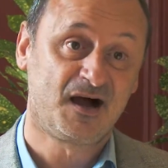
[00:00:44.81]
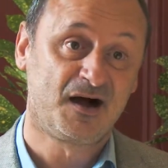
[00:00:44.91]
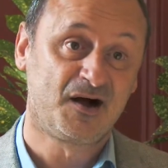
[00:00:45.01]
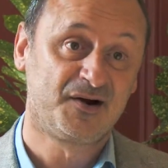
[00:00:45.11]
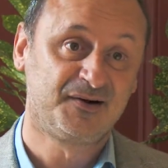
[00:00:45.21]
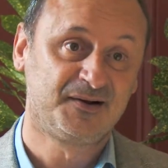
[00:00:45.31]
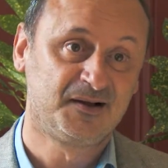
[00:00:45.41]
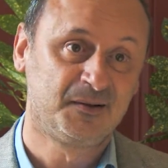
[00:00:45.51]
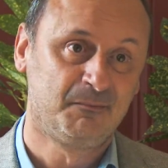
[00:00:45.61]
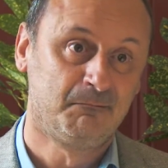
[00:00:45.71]

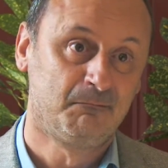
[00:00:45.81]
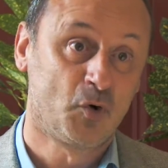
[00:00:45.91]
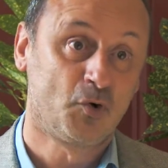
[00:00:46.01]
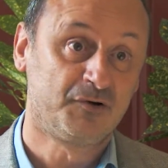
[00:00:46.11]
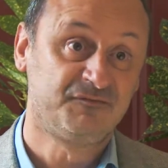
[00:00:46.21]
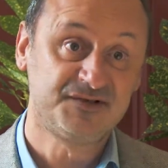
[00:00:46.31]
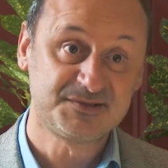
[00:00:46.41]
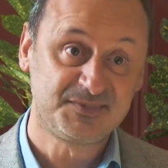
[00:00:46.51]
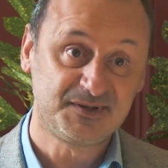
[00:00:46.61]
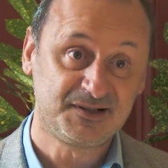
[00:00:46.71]
are more
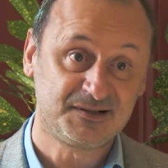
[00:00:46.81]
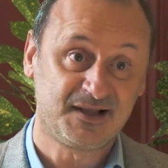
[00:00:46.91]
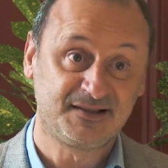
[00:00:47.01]
visible